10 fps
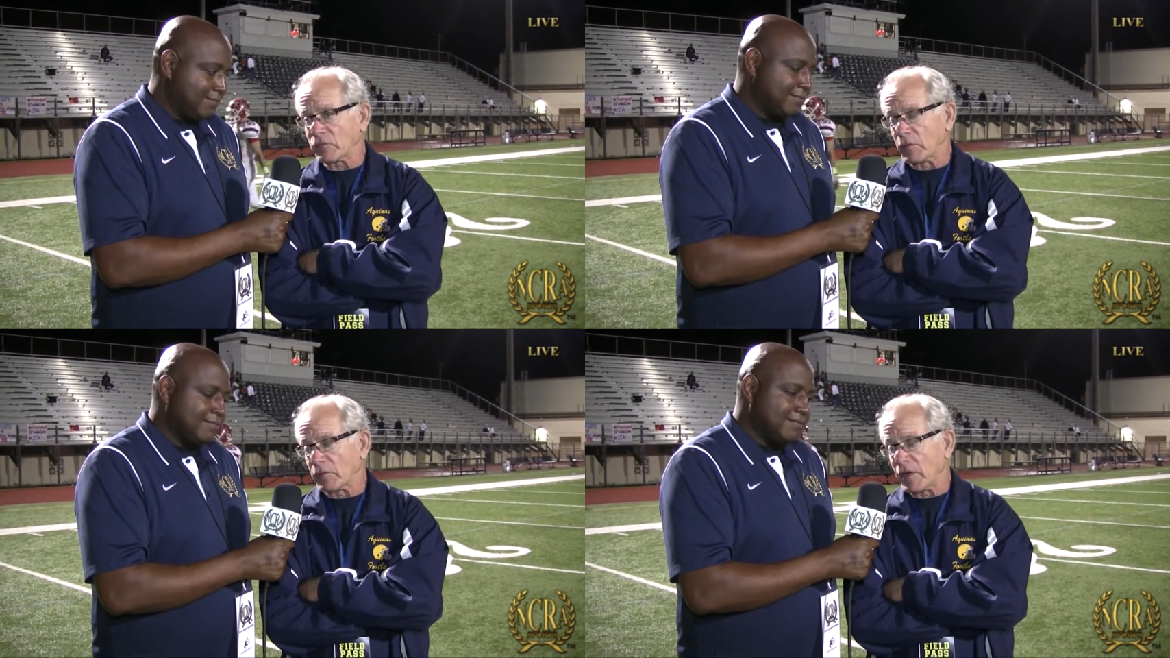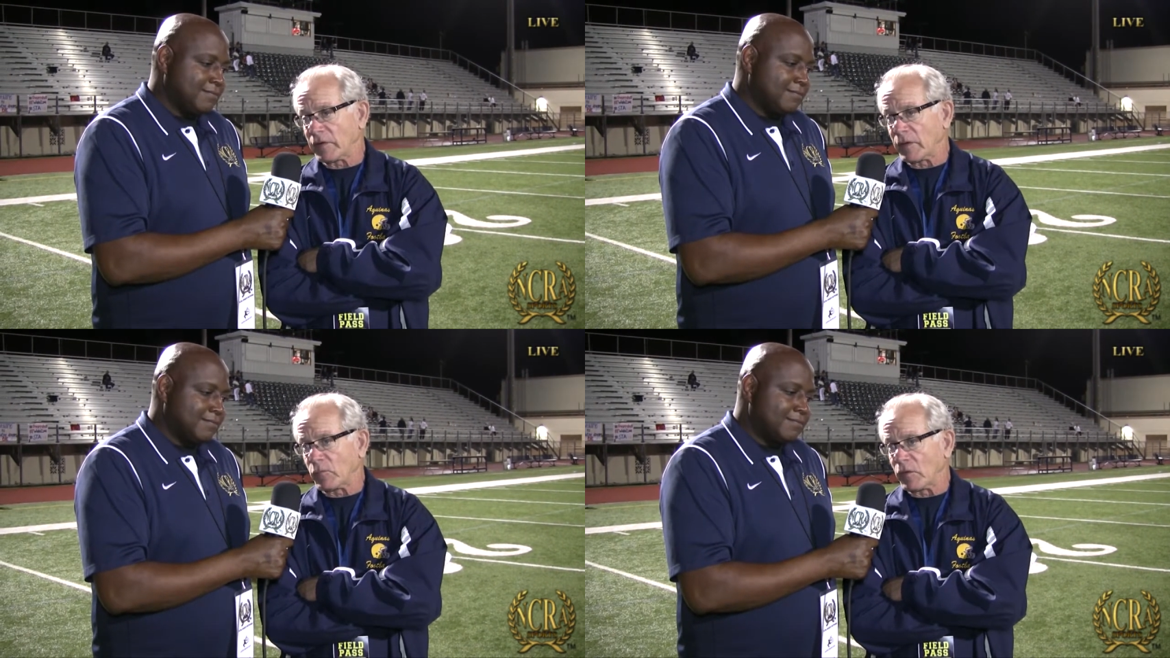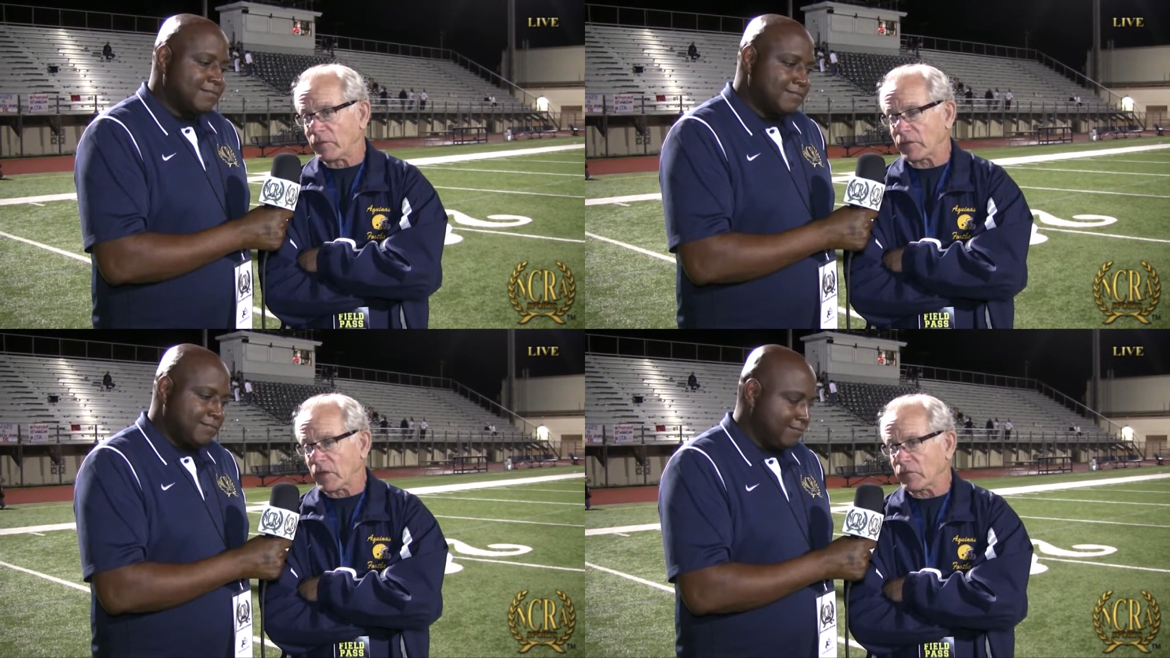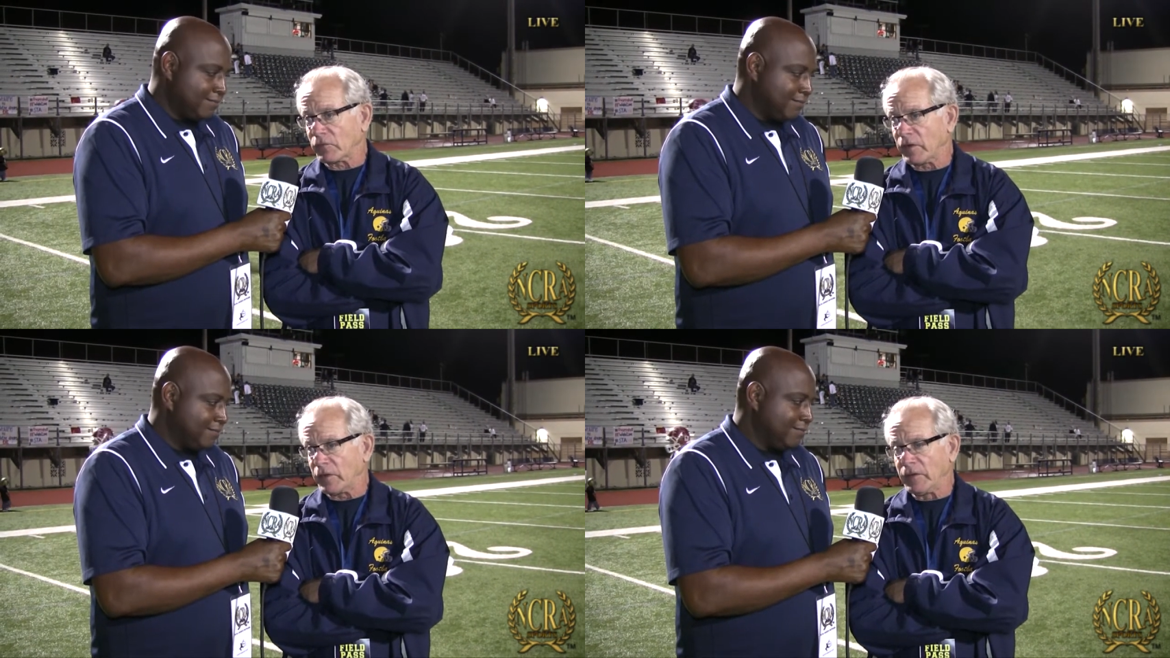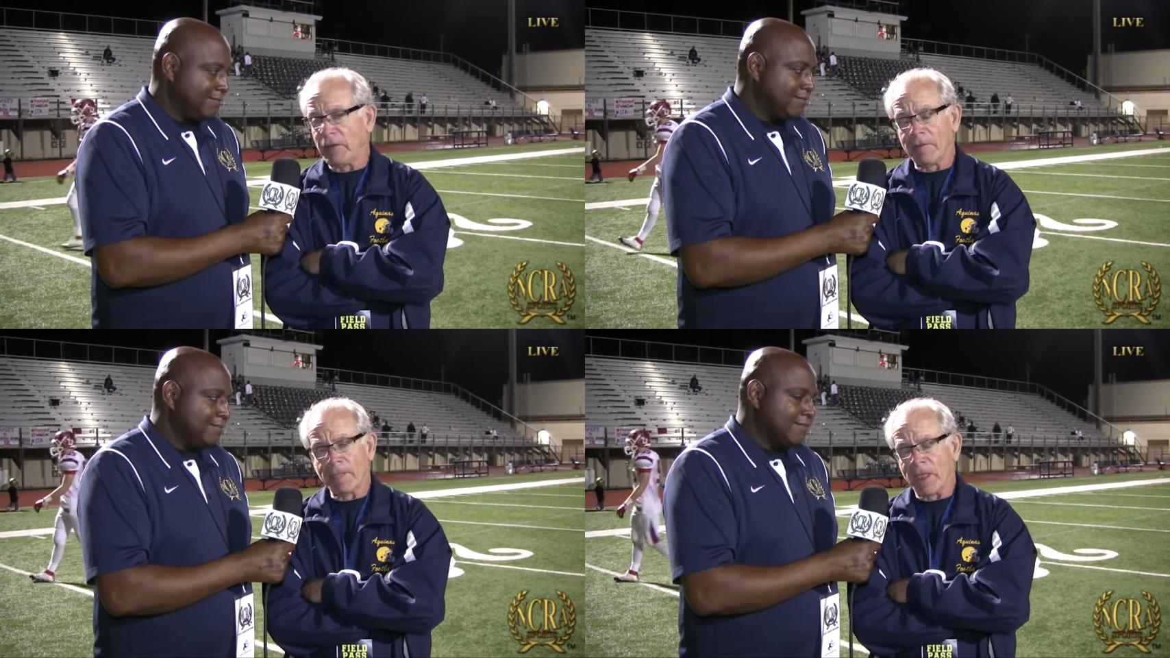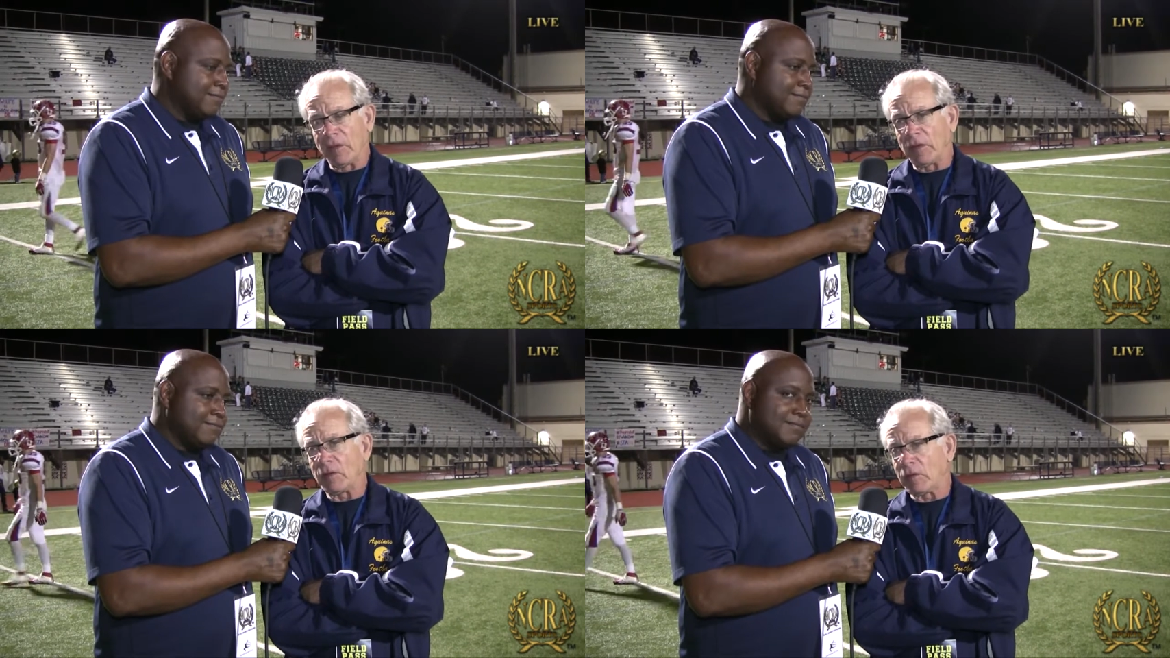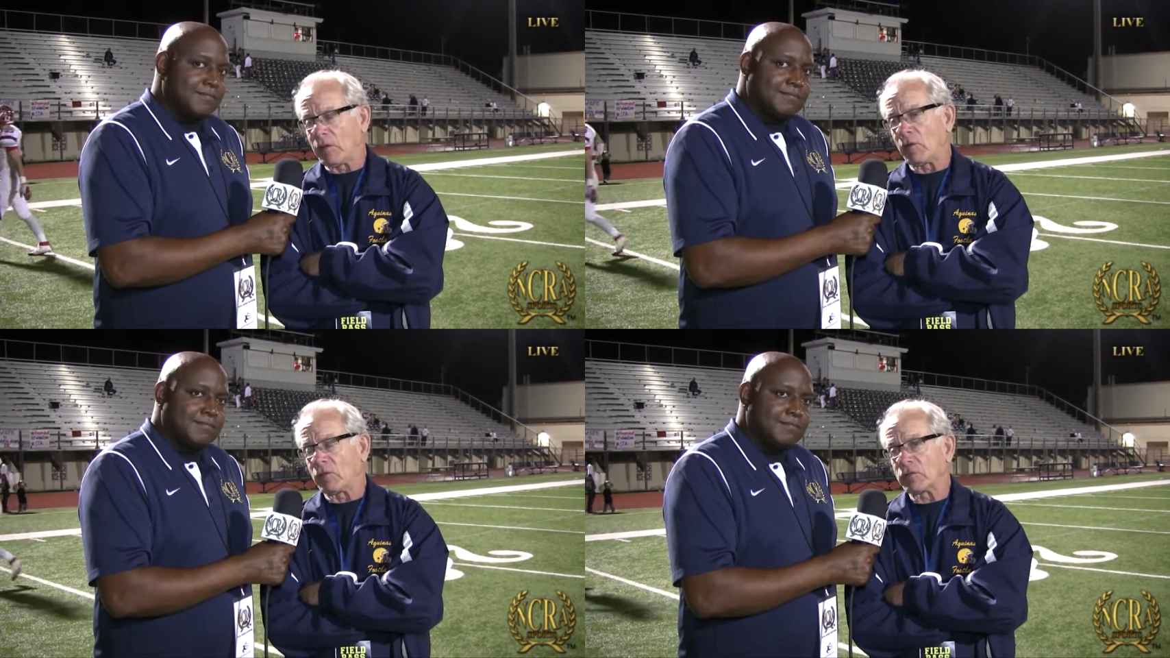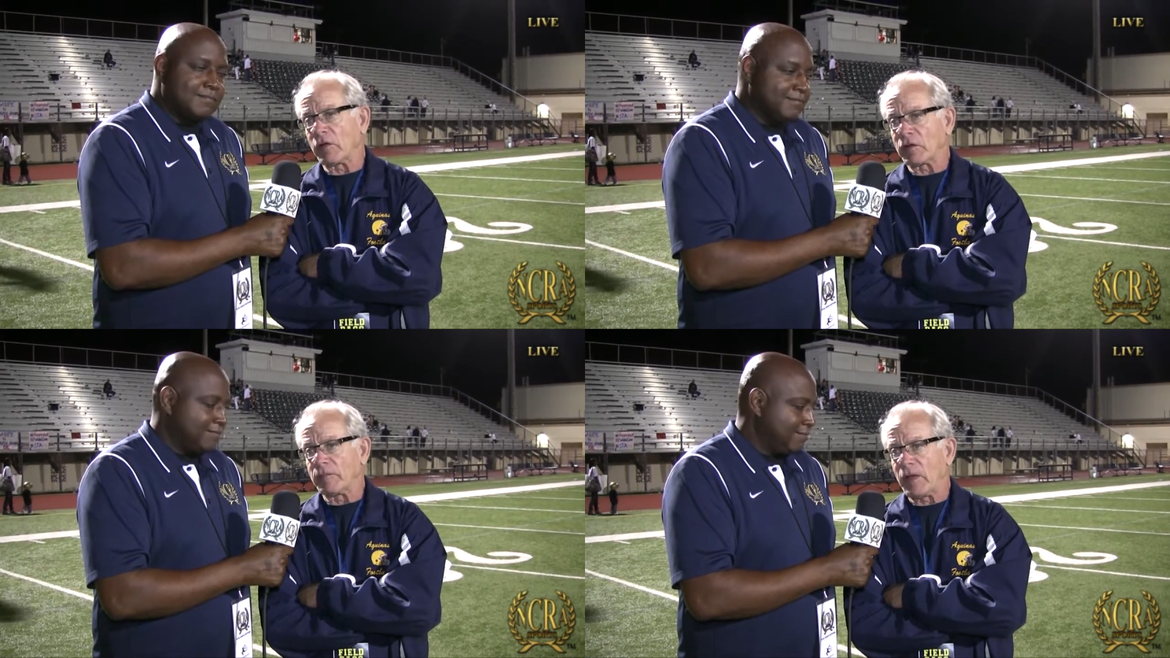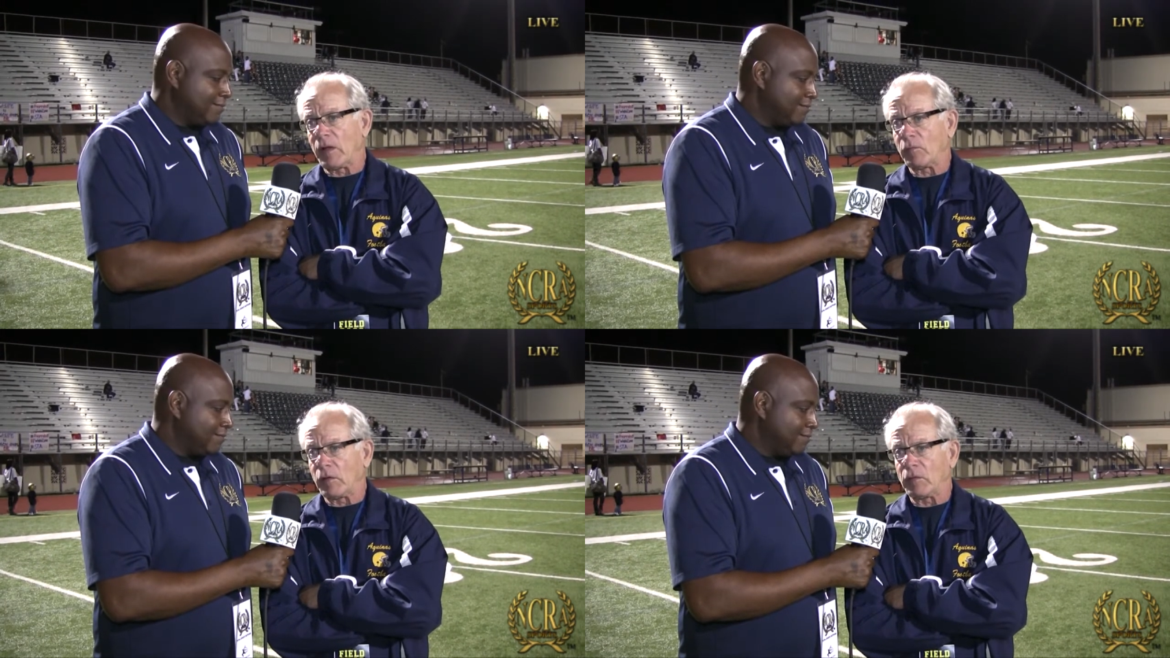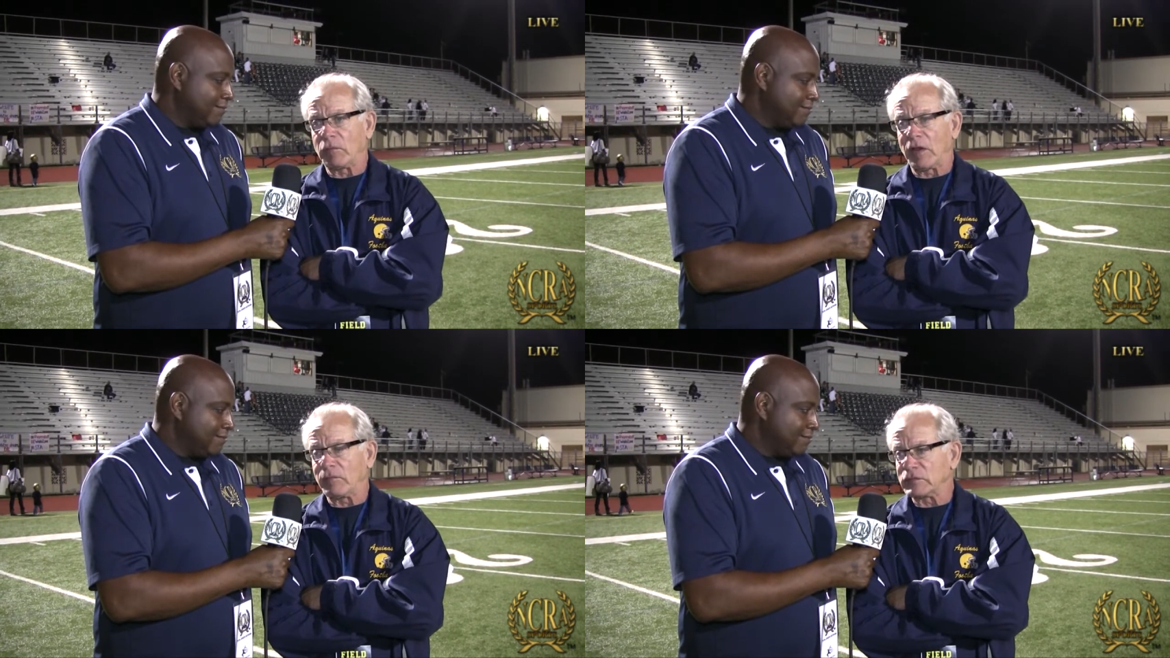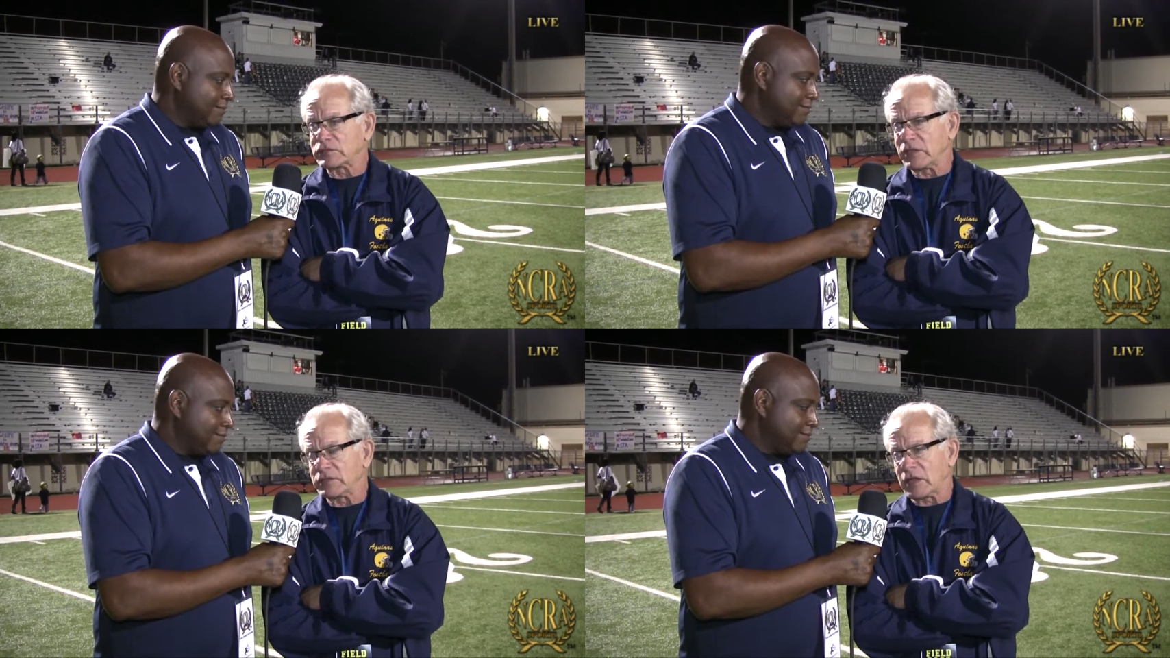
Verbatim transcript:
Speaker 1: We were ranked number one in the country, and they, they were all talking about, well, what happened to St.